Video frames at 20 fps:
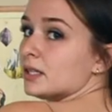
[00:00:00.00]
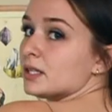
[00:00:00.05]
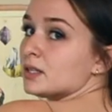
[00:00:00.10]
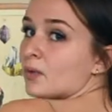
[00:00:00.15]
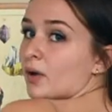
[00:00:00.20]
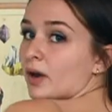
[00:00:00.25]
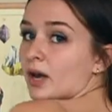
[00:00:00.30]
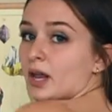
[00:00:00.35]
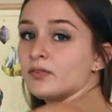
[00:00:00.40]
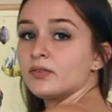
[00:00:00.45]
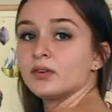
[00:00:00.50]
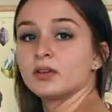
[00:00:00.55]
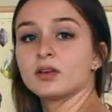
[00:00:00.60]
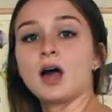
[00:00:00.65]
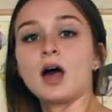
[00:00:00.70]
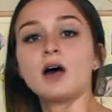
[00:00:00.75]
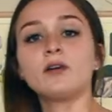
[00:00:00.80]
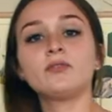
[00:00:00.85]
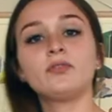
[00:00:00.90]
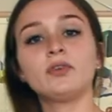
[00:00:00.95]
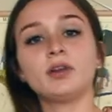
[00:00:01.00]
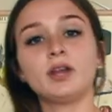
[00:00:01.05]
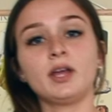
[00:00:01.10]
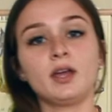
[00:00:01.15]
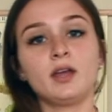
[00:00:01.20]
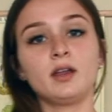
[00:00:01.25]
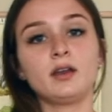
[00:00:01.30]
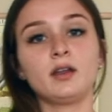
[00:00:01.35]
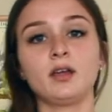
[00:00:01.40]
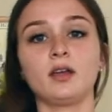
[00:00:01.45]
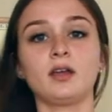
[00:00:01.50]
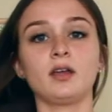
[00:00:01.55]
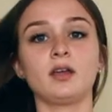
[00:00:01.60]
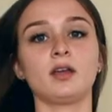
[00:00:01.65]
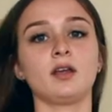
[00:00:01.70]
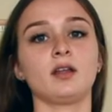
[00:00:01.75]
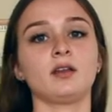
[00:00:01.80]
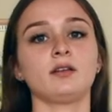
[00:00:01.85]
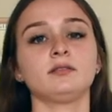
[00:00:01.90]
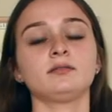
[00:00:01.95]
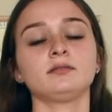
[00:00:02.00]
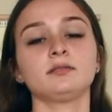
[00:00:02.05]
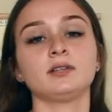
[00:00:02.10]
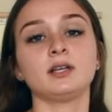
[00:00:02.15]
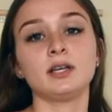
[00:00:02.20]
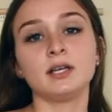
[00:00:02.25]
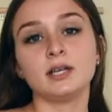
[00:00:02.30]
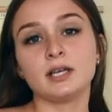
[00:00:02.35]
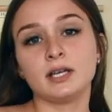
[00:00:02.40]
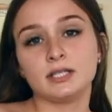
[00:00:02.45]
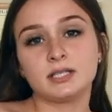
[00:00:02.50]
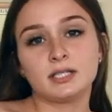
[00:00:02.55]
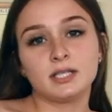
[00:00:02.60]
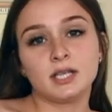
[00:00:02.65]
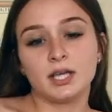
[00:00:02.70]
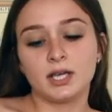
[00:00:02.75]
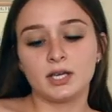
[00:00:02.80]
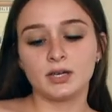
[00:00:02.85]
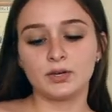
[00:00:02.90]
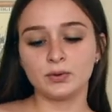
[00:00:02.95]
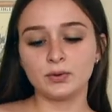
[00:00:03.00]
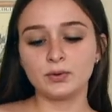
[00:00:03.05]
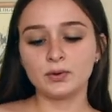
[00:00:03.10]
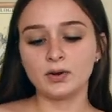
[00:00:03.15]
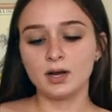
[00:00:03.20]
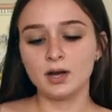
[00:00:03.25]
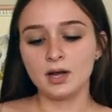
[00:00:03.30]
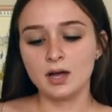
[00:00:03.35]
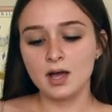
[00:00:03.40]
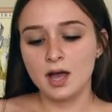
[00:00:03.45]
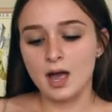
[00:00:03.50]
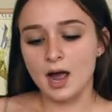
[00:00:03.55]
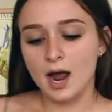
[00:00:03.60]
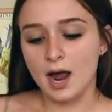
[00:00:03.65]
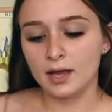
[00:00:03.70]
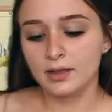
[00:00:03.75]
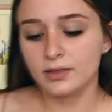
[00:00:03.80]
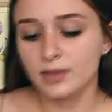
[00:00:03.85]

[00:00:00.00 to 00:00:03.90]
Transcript: this one. I feel confident in it and it's cute. I